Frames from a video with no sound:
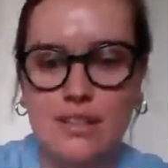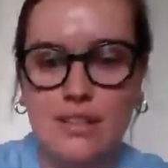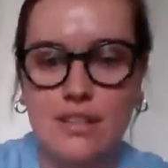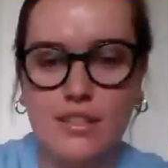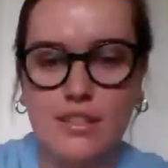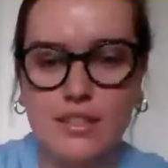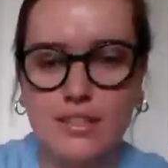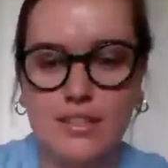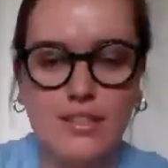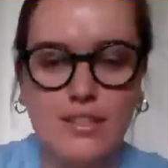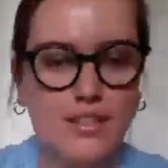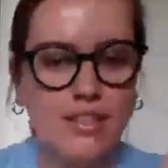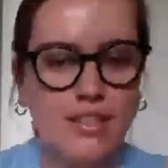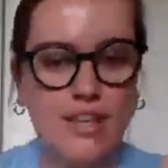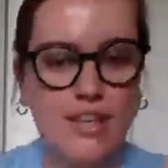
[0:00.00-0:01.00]
I think
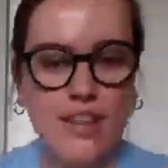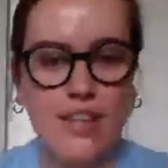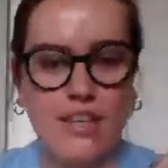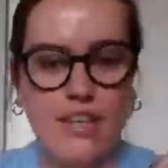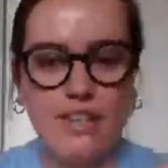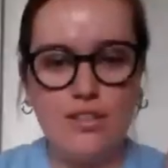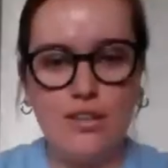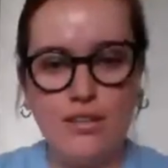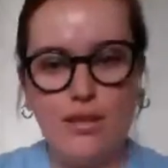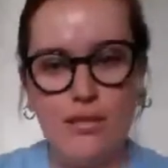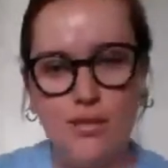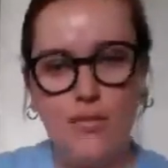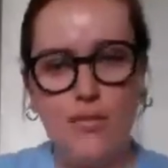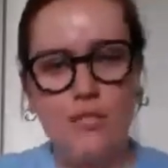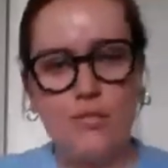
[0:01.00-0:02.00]
so.
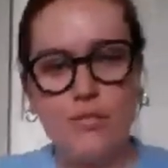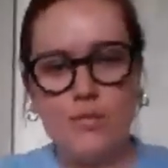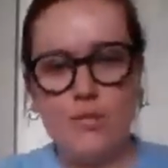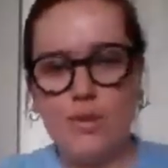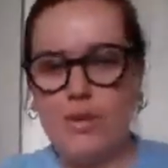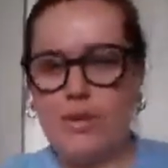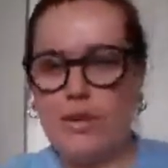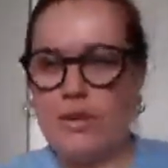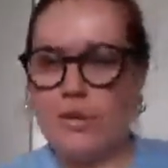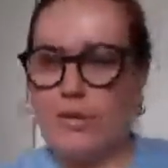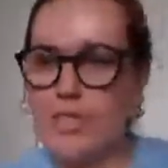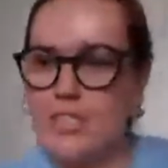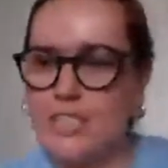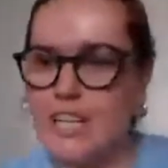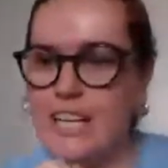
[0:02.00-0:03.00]
1 second.
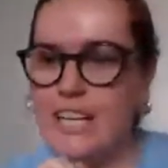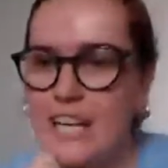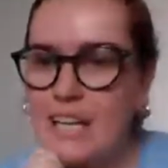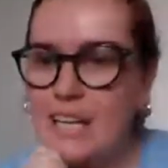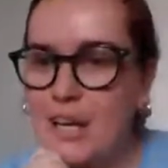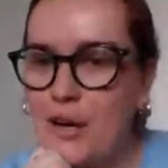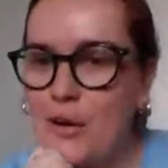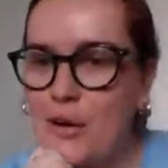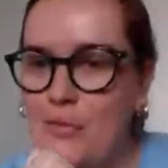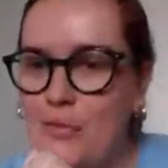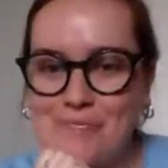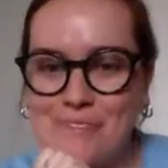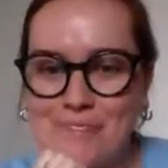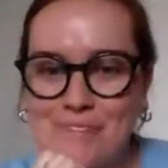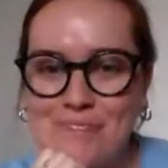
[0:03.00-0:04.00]
Hello,
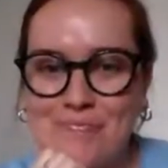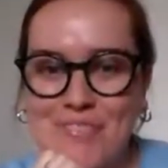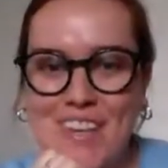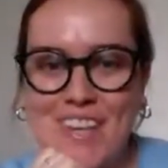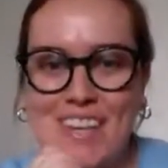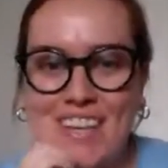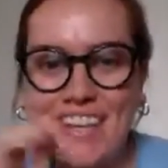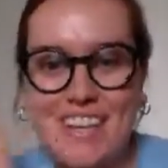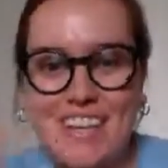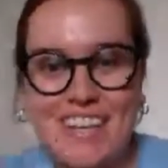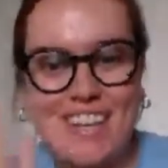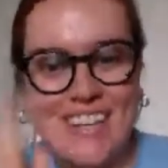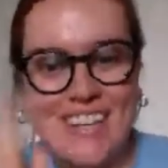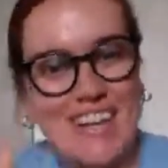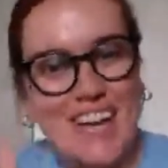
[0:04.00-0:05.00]
Bedtime.
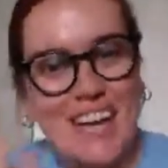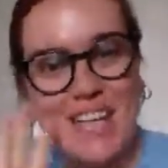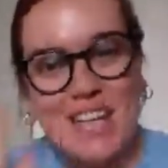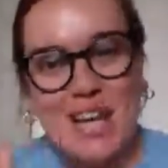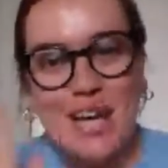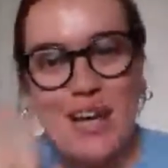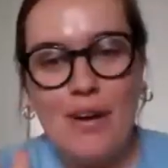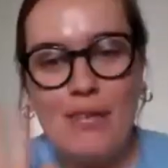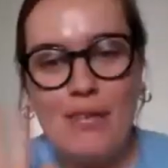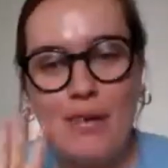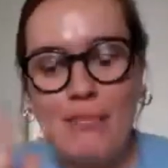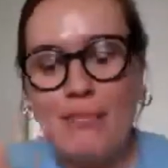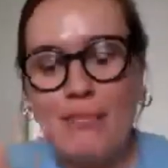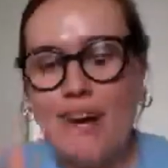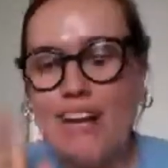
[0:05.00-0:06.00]
Hello,
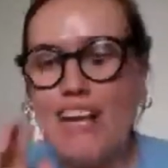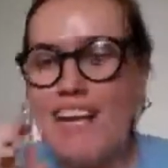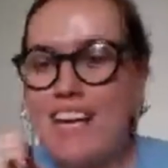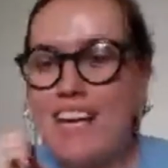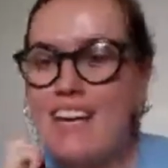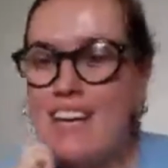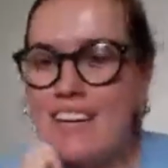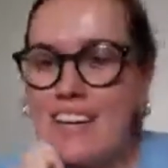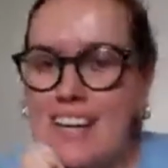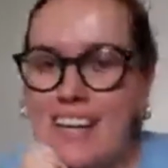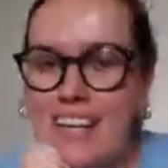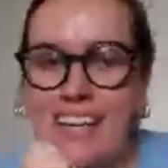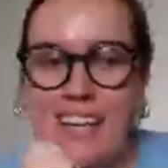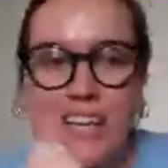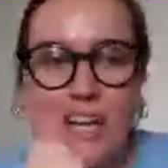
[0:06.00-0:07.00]
everybody.
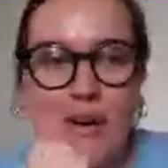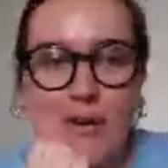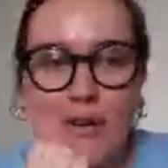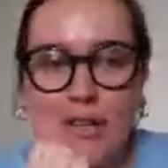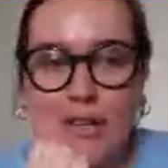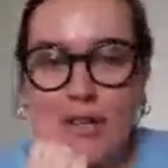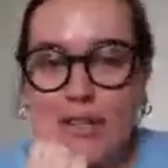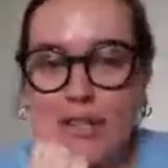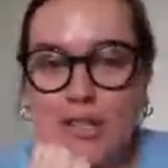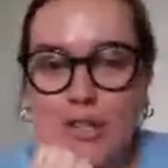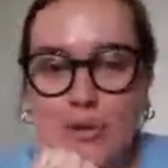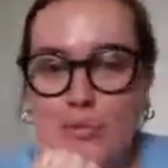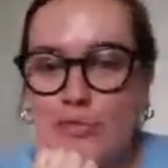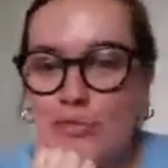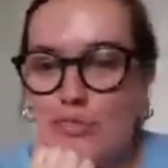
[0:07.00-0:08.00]
Hello, YouTube
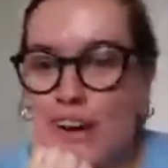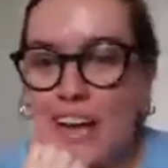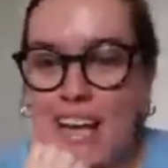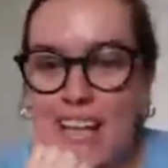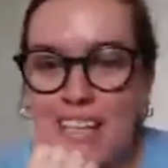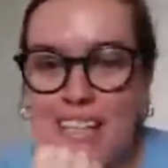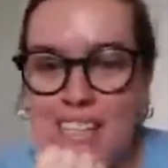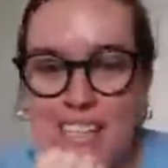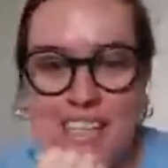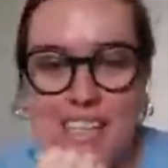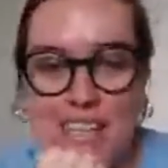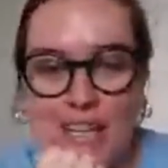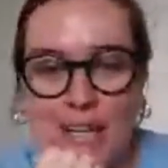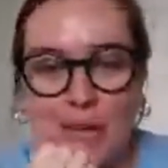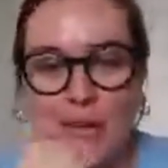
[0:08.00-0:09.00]
friends. Hello,
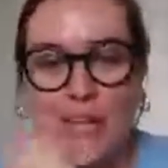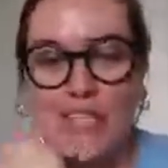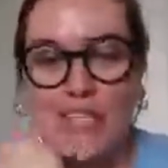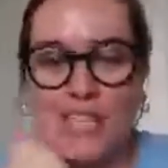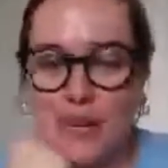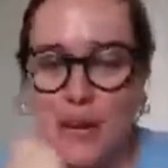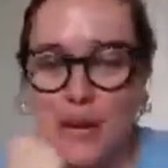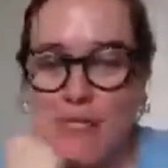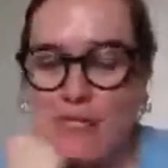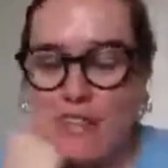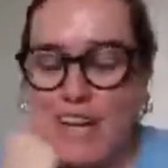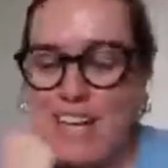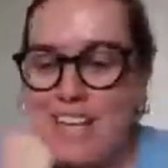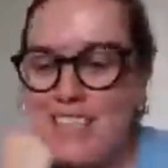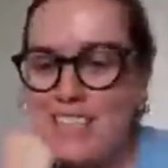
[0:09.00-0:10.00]
Instagram
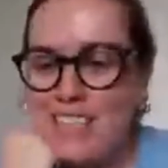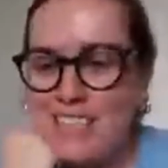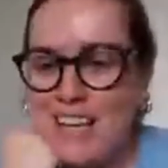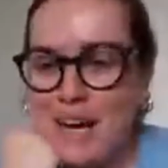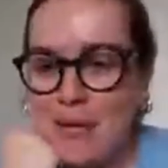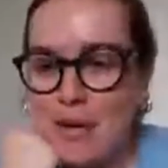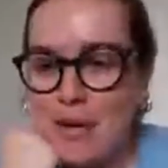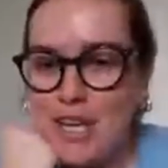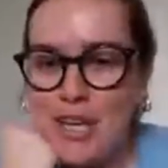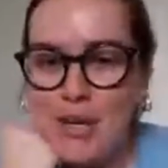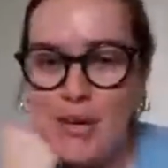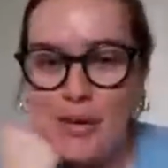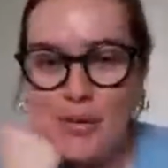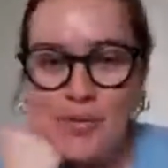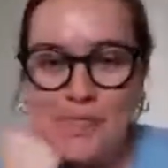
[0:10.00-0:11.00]
friends. How are
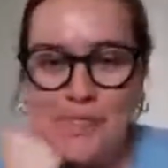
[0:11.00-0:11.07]
you?